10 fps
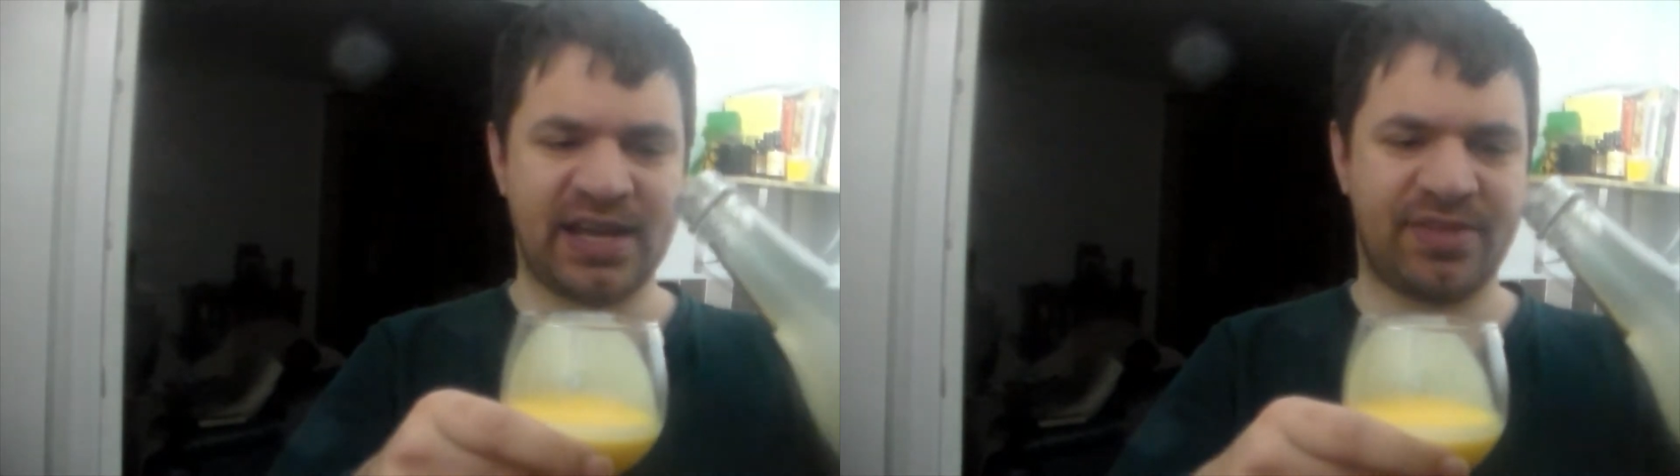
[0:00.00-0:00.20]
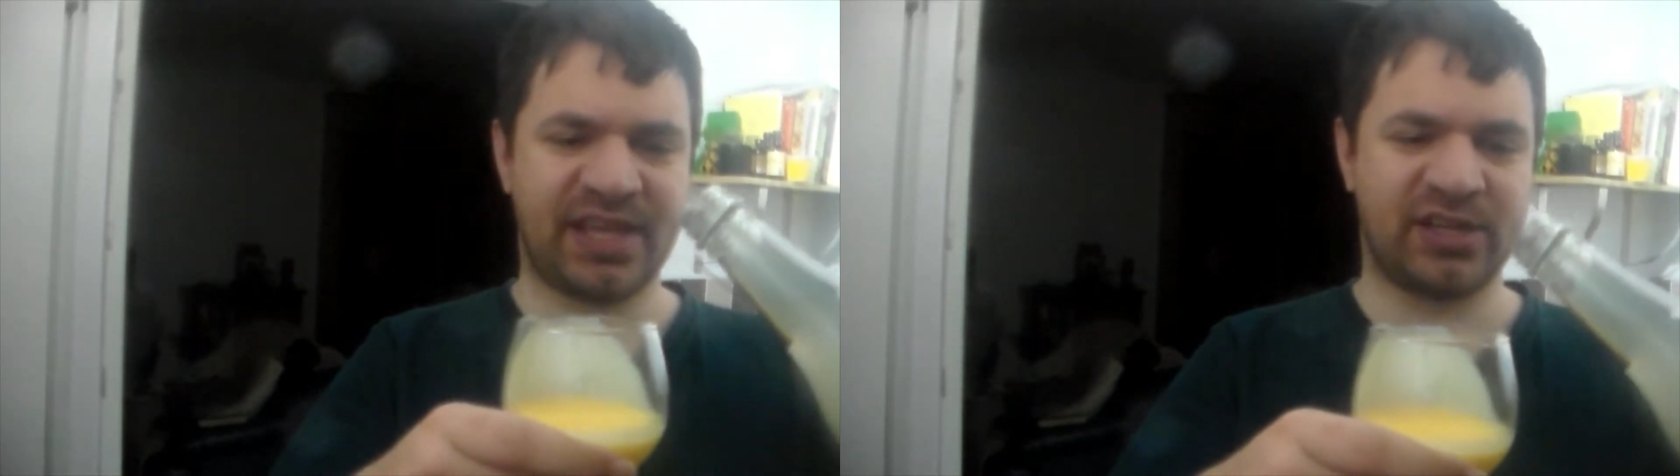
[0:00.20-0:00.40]

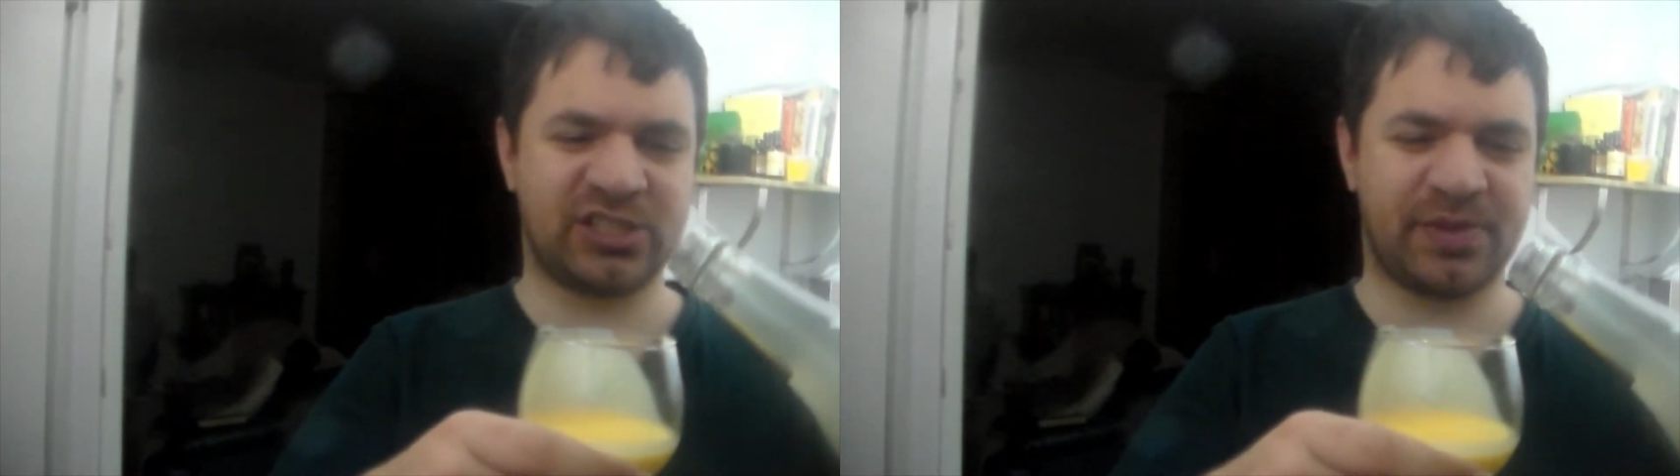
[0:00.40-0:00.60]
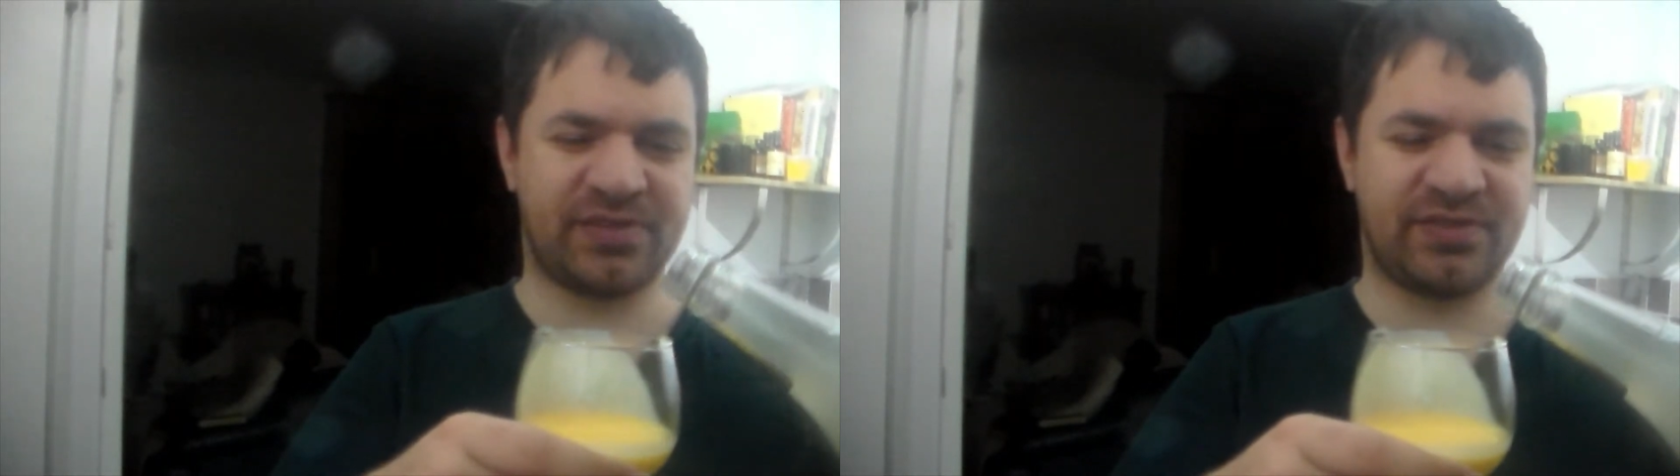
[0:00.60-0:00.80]
I think it
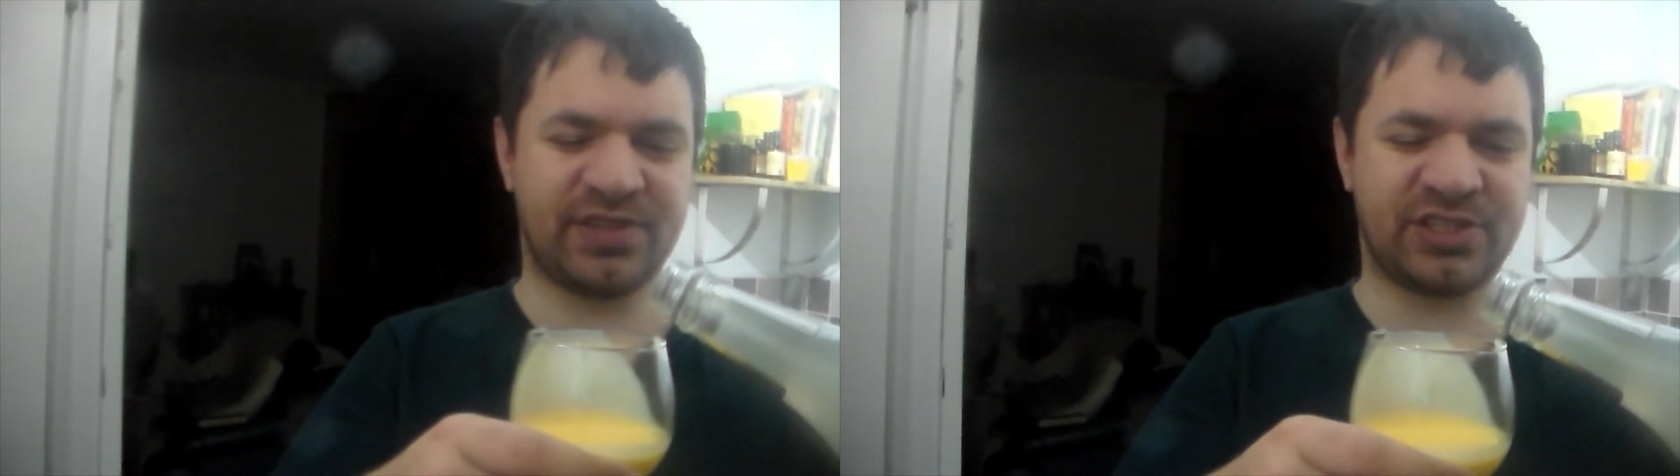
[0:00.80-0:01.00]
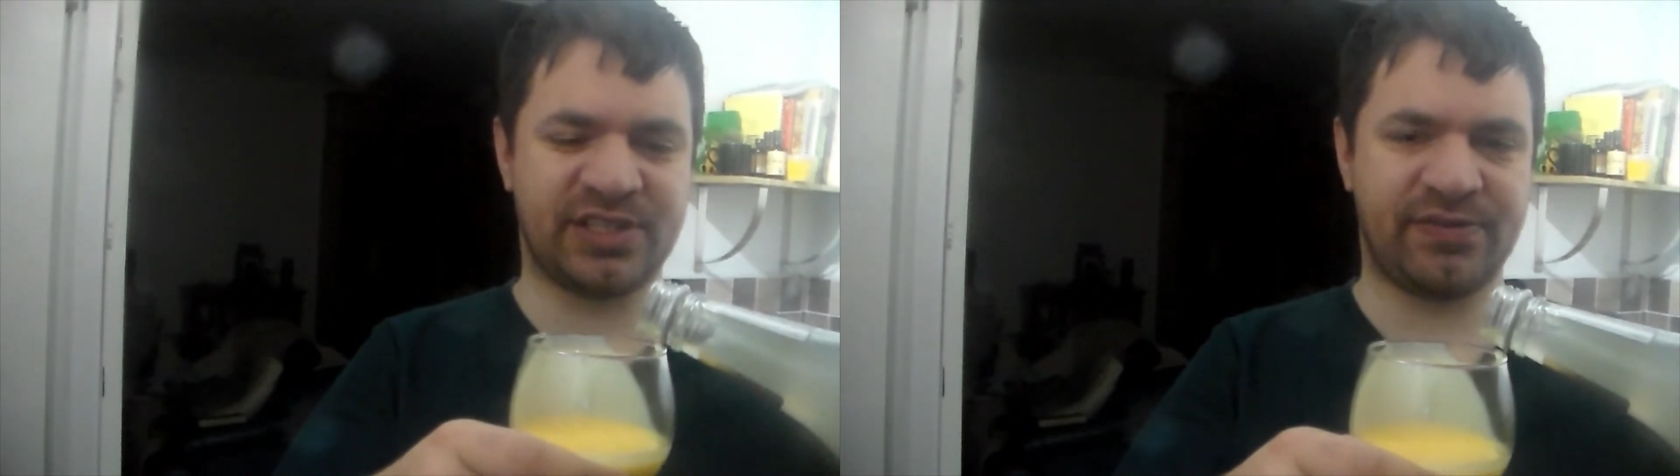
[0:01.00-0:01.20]
should be
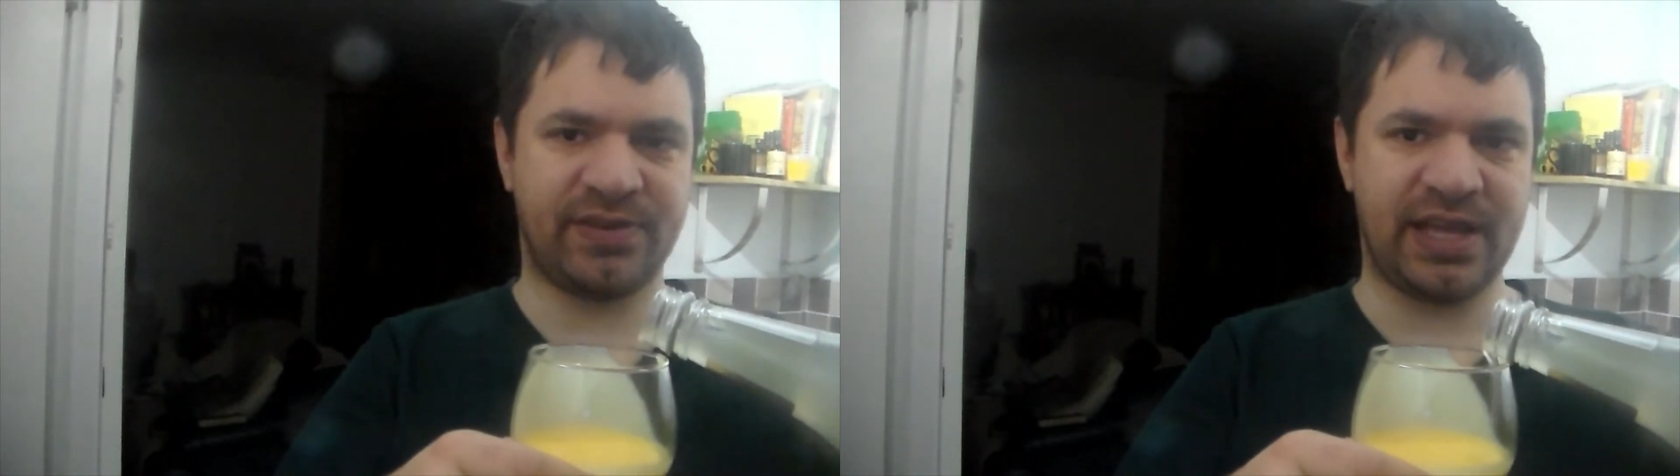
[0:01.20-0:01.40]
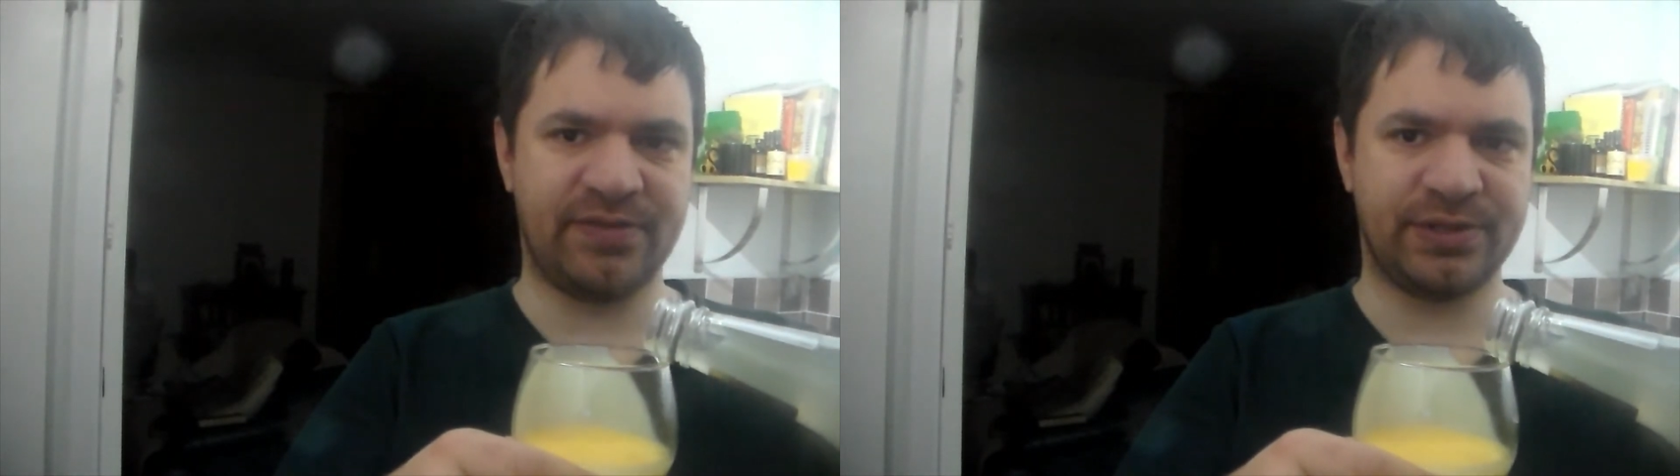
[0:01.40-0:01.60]
sufficiently
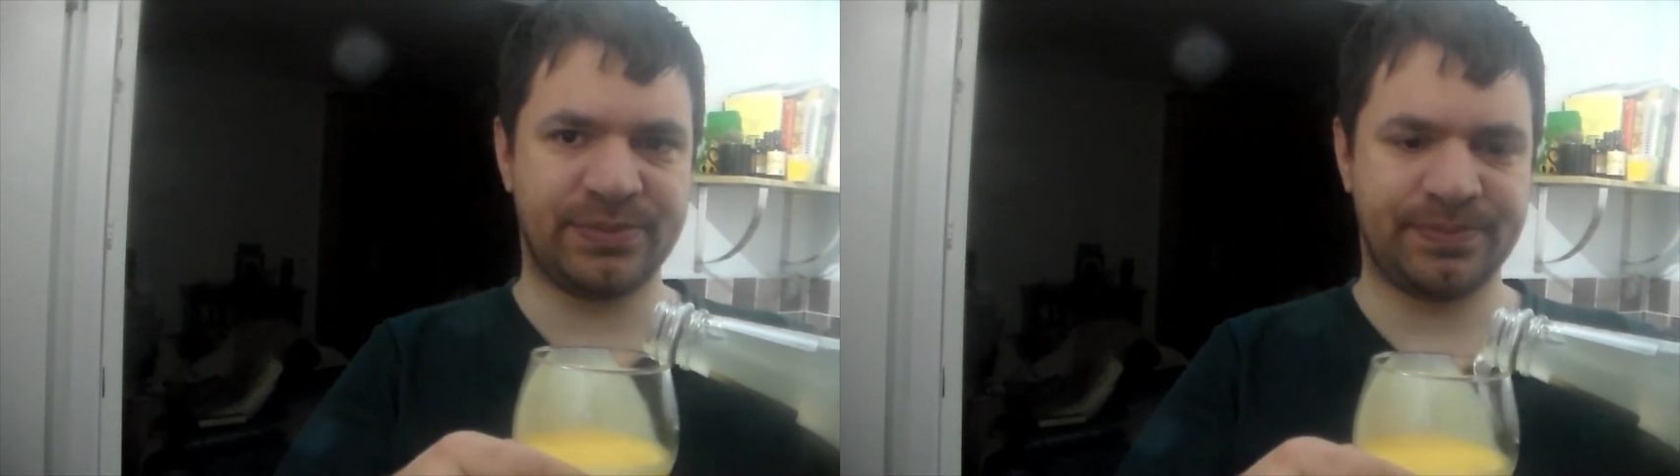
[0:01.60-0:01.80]
flavoured.